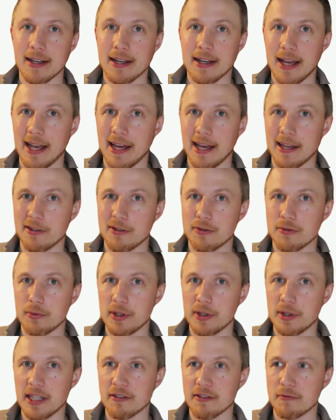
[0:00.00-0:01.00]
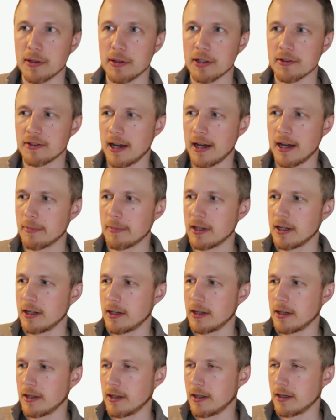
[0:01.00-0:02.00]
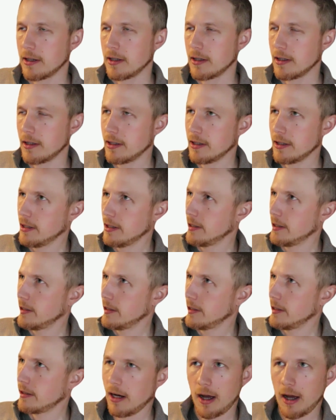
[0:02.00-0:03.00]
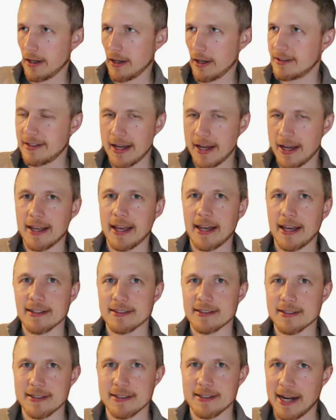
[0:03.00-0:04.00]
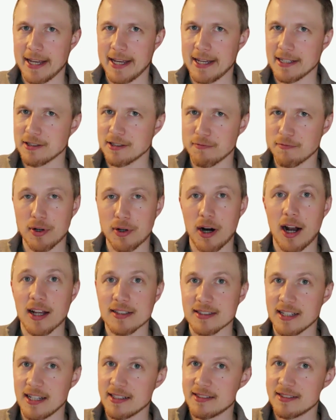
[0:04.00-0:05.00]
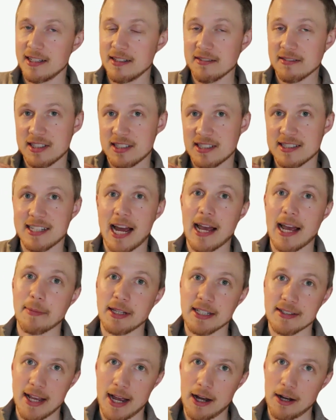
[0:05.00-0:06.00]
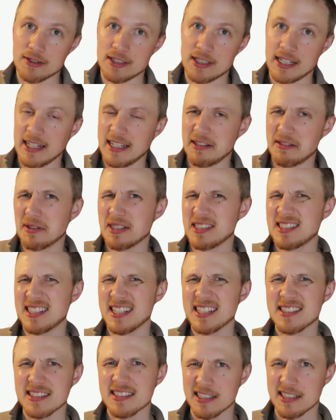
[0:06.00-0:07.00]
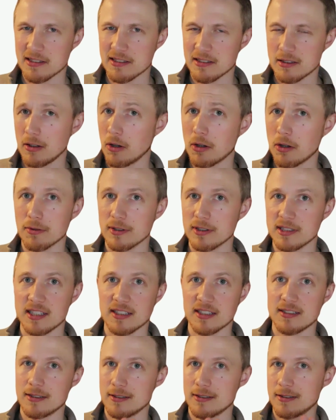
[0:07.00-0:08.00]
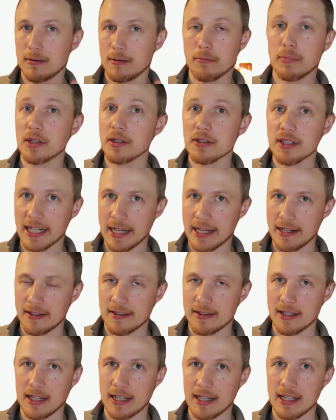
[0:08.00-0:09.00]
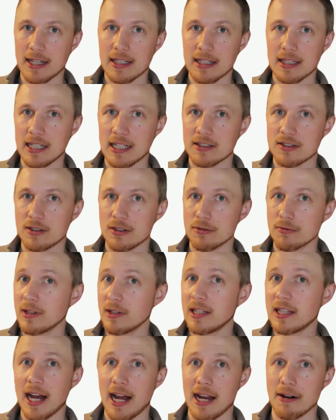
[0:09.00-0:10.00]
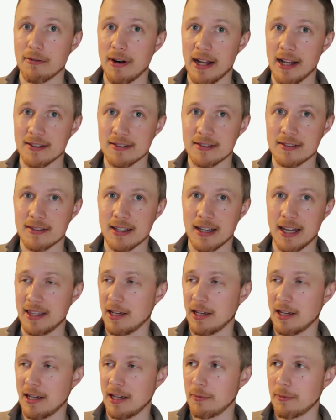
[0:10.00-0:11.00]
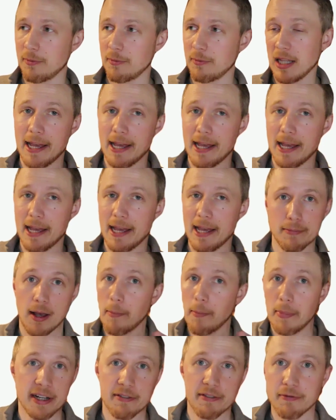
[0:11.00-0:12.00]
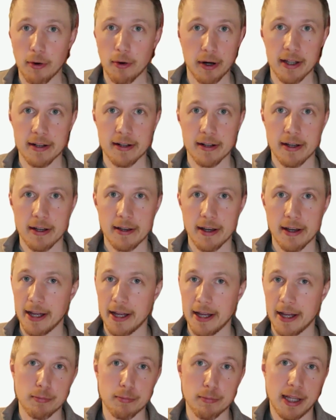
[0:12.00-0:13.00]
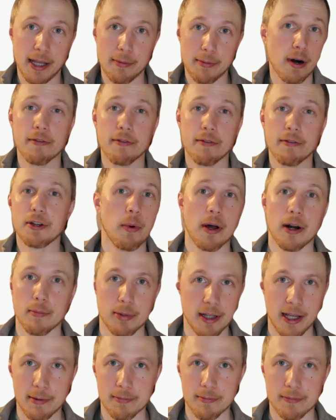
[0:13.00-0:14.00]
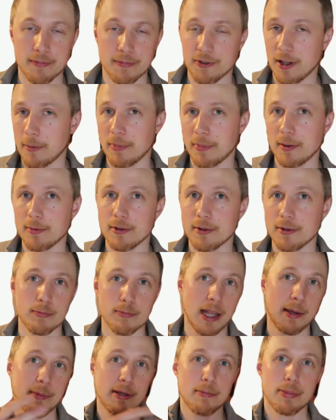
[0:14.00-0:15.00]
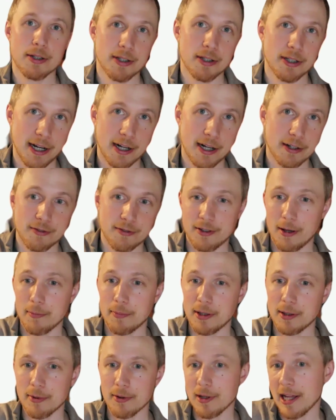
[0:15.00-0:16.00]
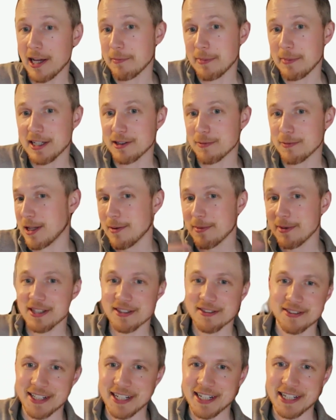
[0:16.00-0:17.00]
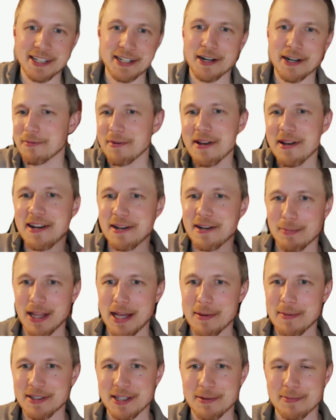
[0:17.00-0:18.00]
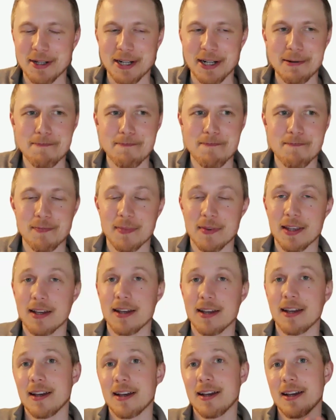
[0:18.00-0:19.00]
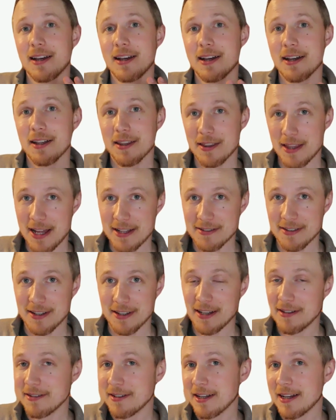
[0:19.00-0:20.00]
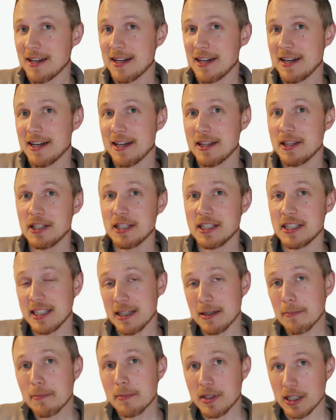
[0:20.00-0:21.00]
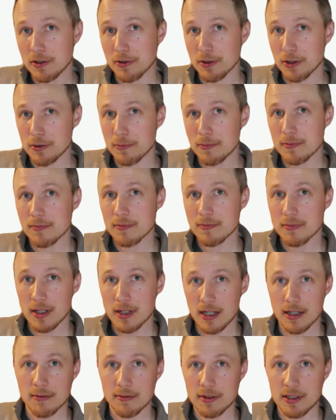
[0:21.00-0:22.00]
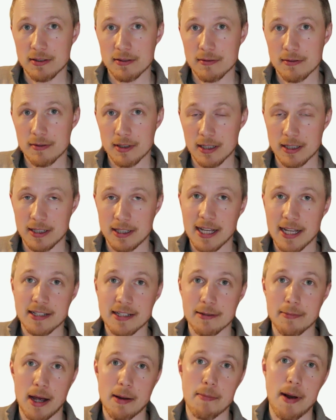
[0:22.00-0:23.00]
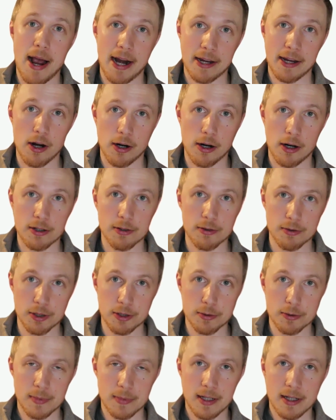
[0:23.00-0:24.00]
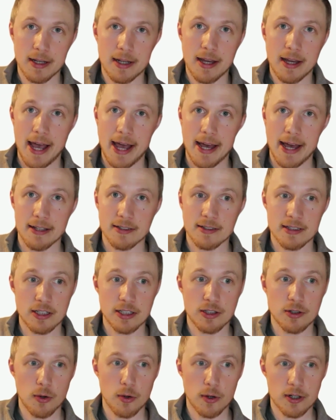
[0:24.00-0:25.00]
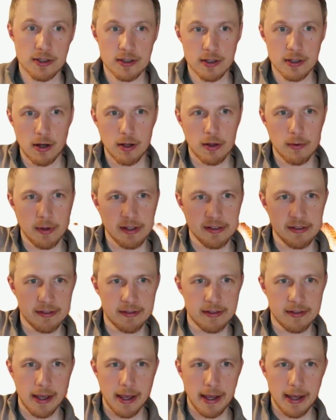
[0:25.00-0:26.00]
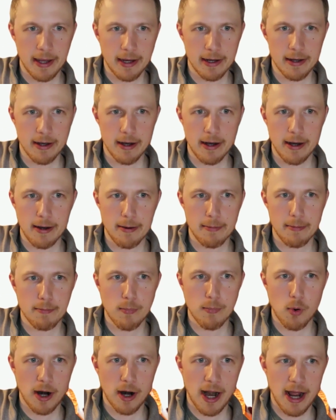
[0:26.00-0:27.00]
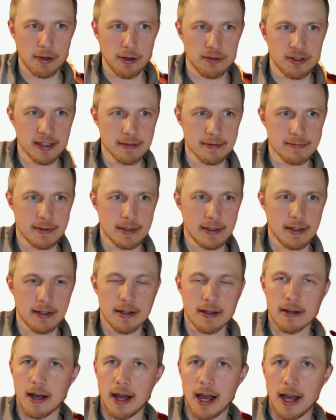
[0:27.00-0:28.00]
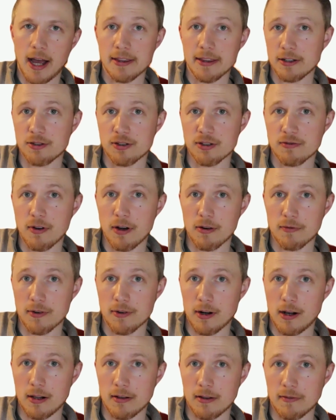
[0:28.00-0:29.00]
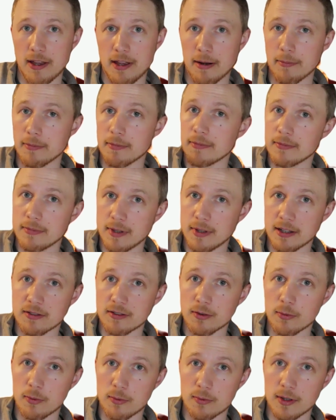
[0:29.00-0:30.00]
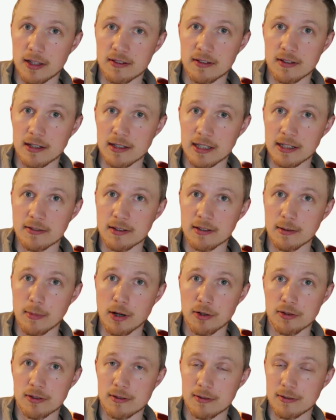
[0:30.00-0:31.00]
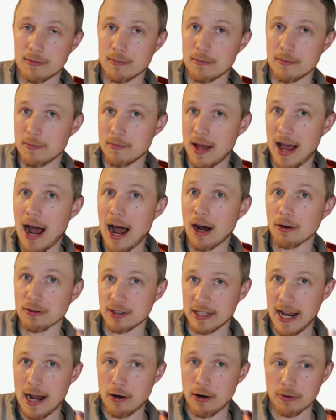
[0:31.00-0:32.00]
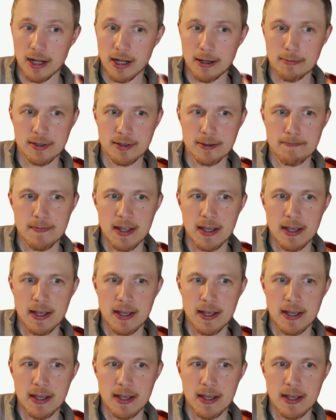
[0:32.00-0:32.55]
And we have built up, God, decades and decades of process that stymies housing and resistance, local resistance to building anything, and it leads to really high rents, and then we blame somebody for it. And you blame whoever you want to blame. For some people, it's blaming billionaires. For some people like me, it's blaming the city. We end up blaming somebody. That said, the YIMBY group, the Yes in My Backyard group, has endorsed all the ones that say more housing. I think you should vote for all of them. That's going to lead to the most housing outcomes.